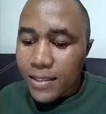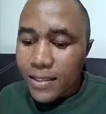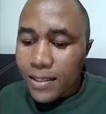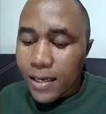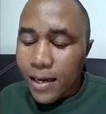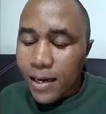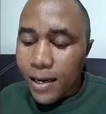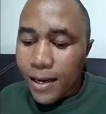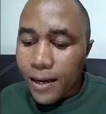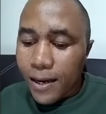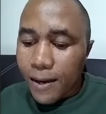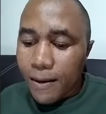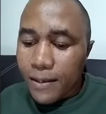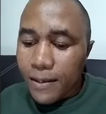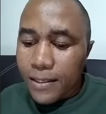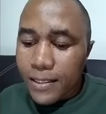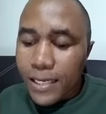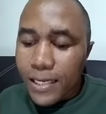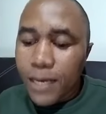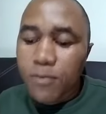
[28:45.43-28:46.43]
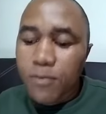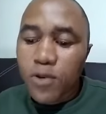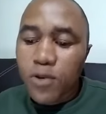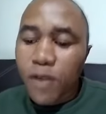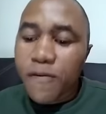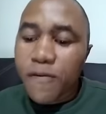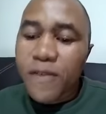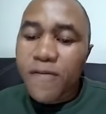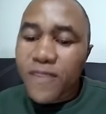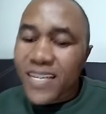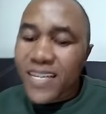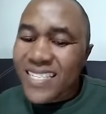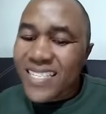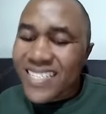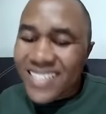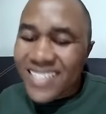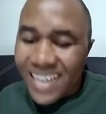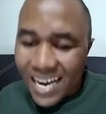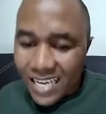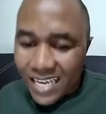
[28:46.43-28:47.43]
uh, in terms of
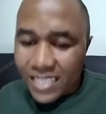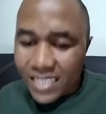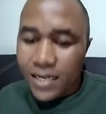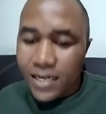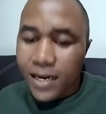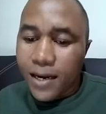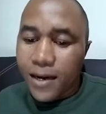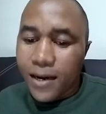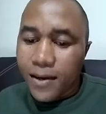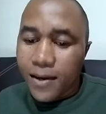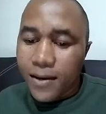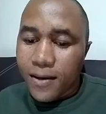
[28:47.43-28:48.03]
infrastructure,